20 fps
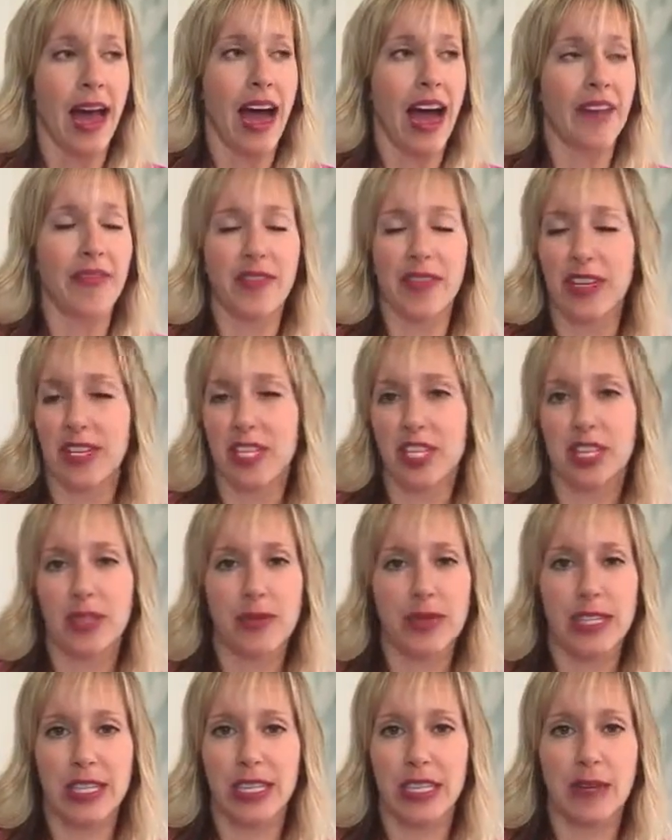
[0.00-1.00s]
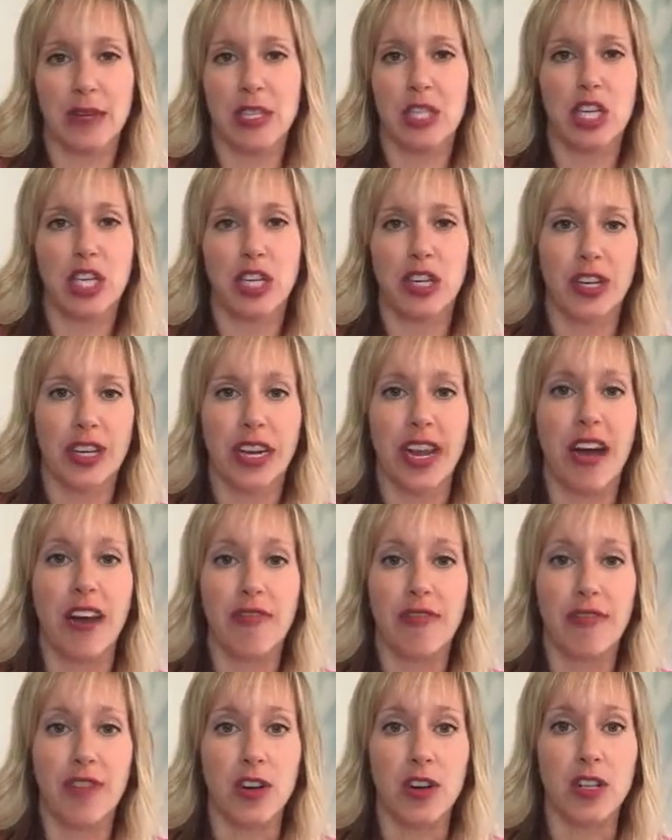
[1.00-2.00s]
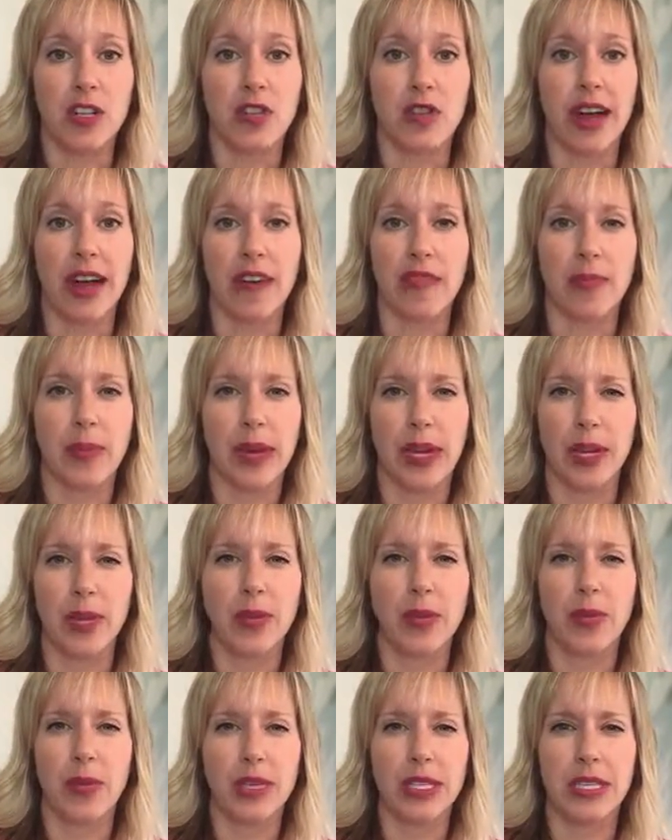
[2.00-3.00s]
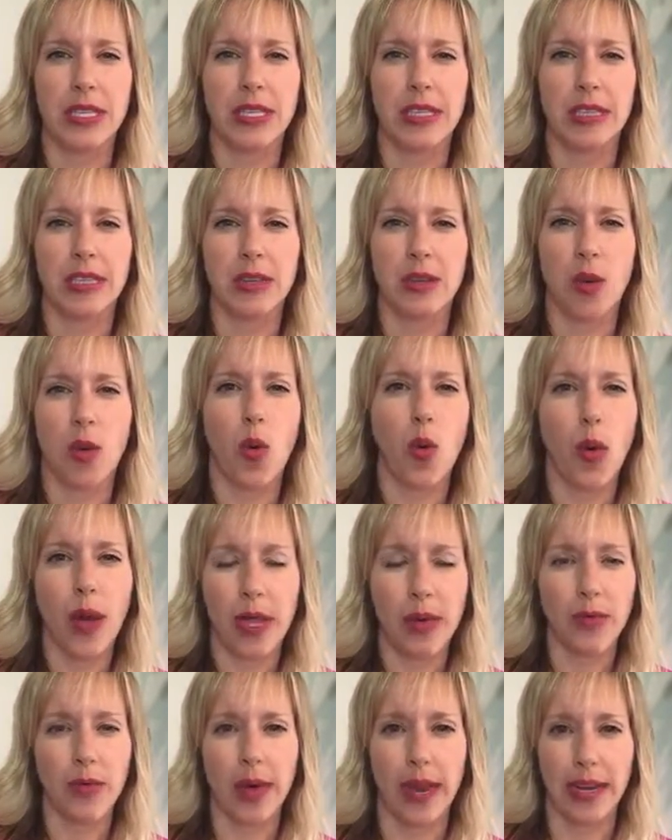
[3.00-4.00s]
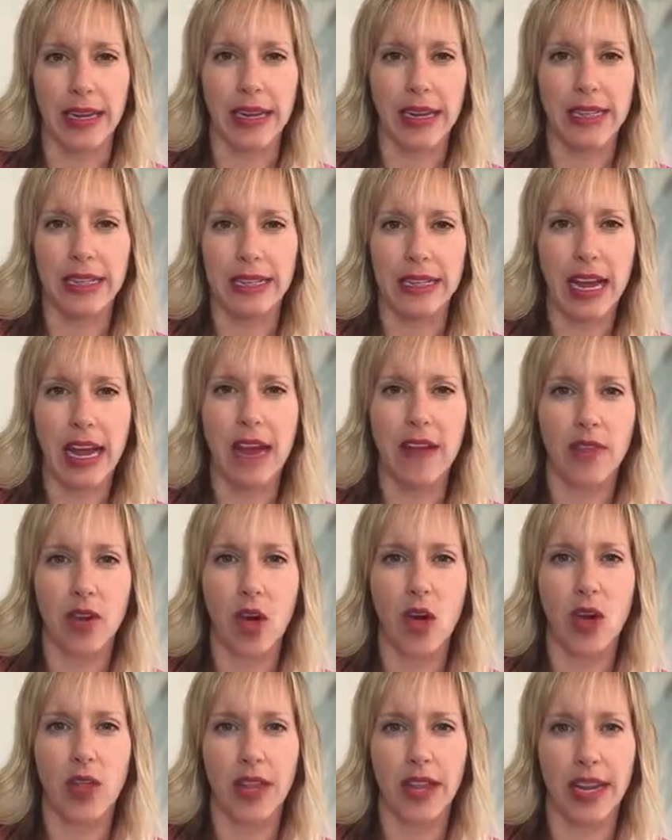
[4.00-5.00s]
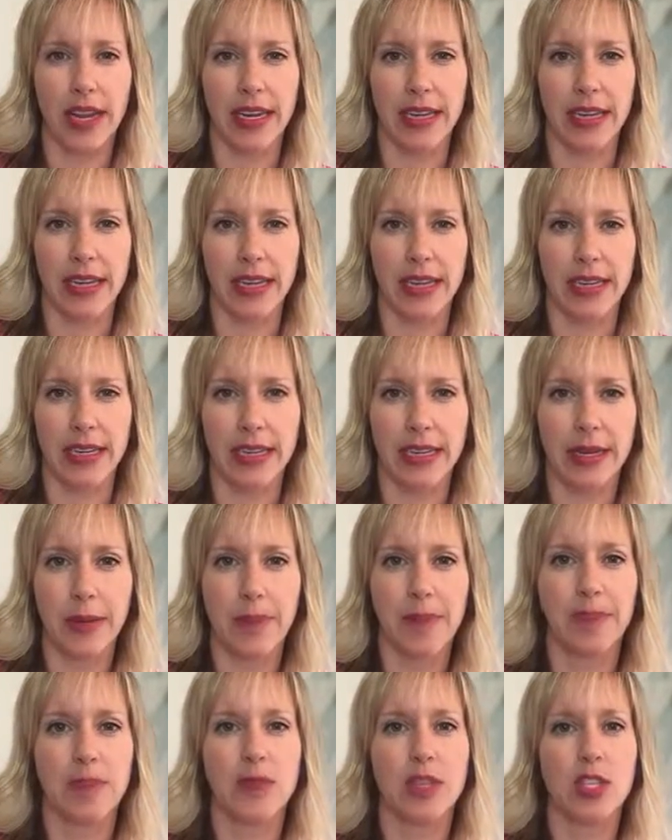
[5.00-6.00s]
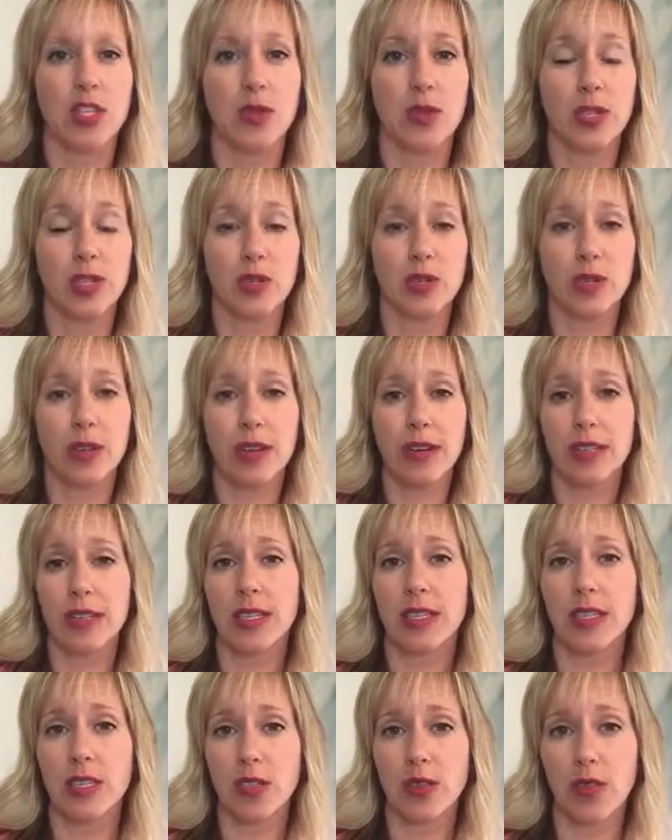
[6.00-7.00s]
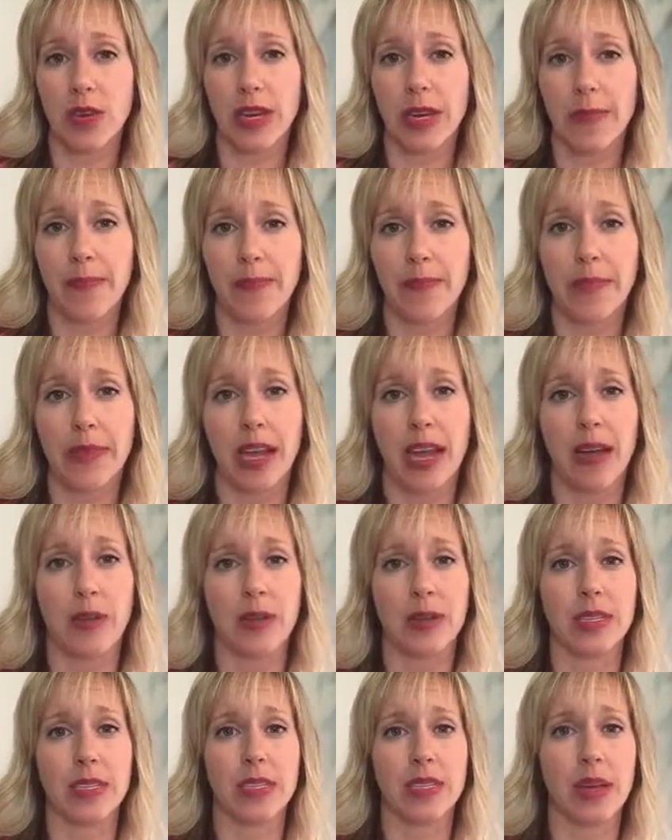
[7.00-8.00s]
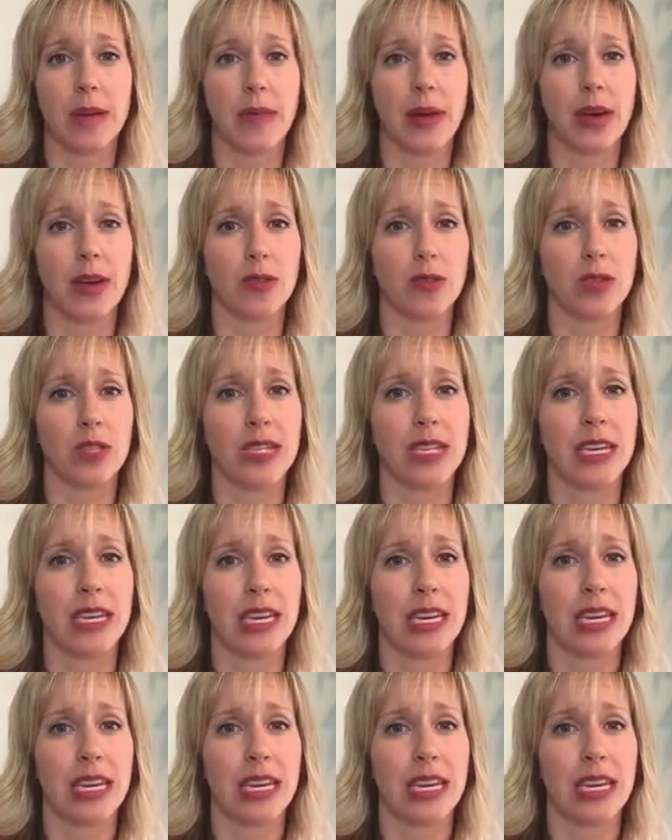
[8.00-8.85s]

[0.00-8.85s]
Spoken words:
I finished, it was a good enough first draft, but I knew it wasn't quite right. I didn't have all that I needed. So in 2003, I was about